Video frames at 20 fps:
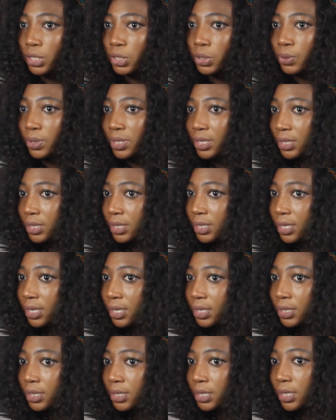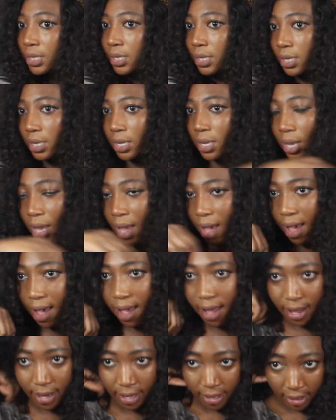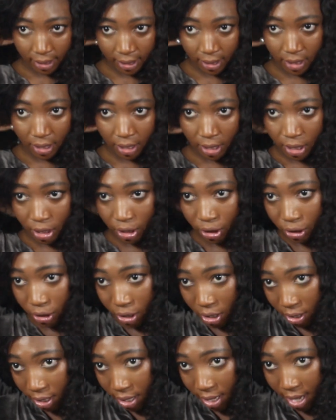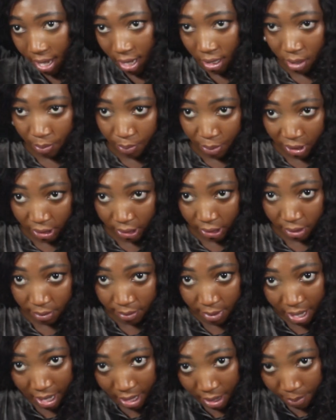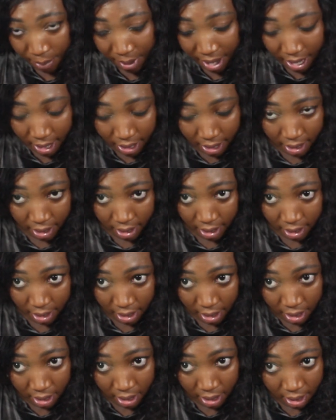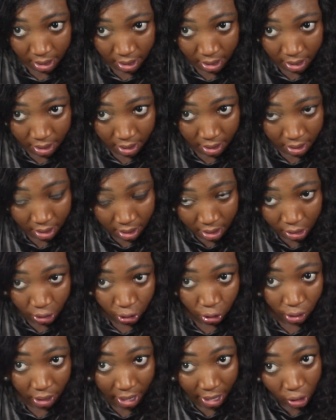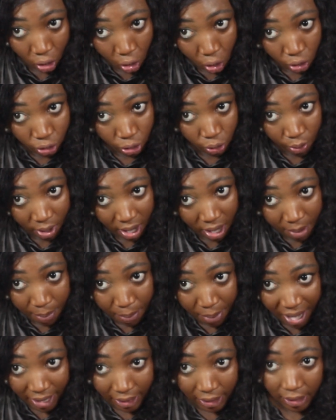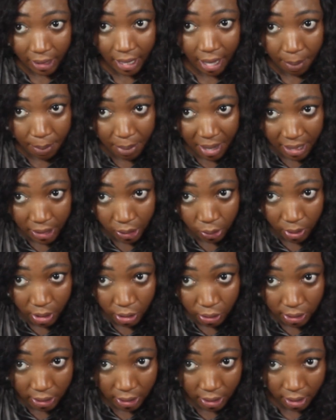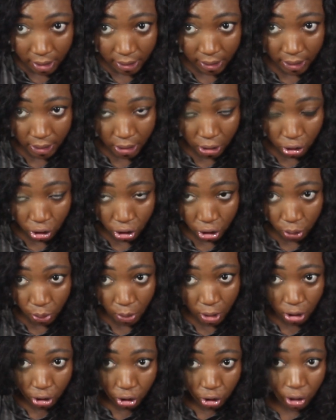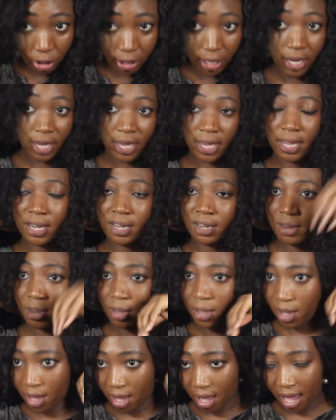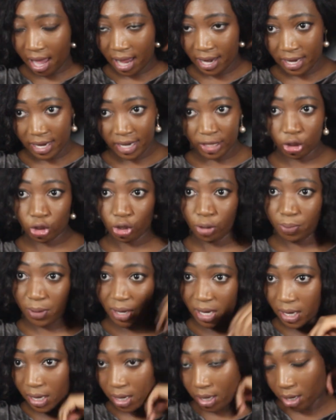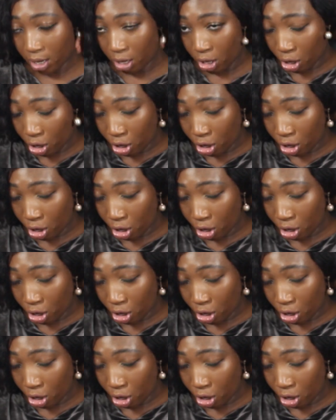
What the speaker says: twist it, and tuck it at the bottom, at the back, So like all the way back to that base where you started, you just want to tuck it in, and there should be,